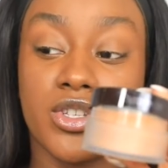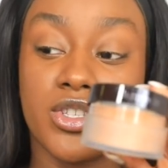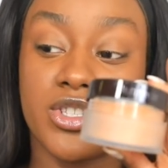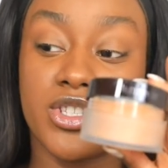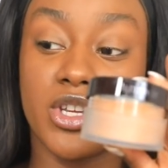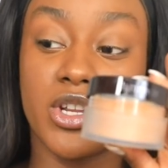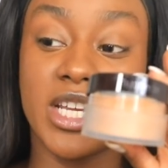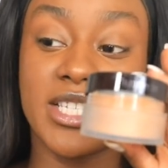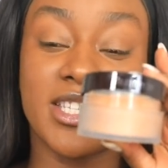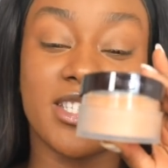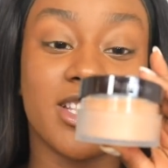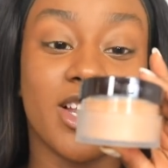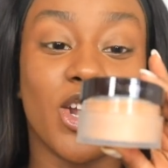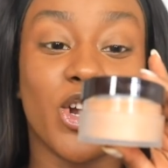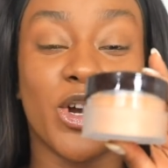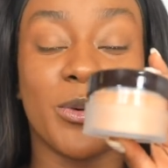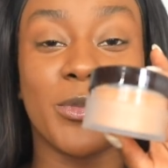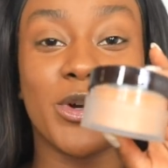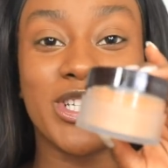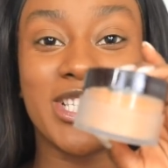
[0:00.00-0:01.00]
So this is the
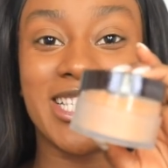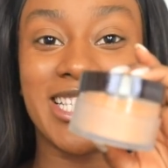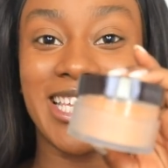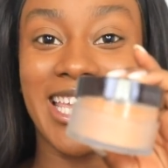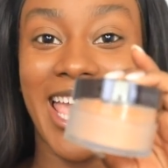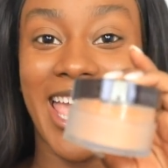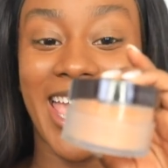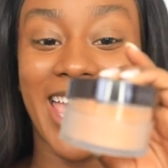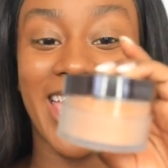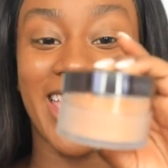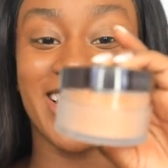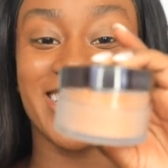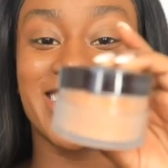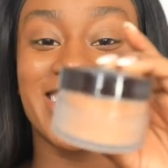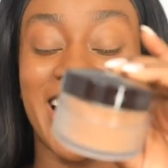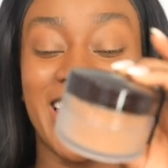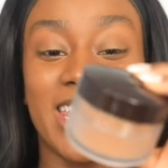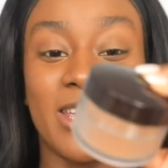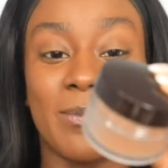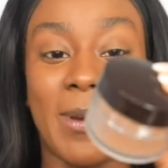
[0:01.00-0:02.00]
Laura Mercier
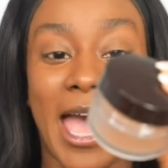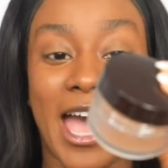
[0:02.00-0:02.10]
setting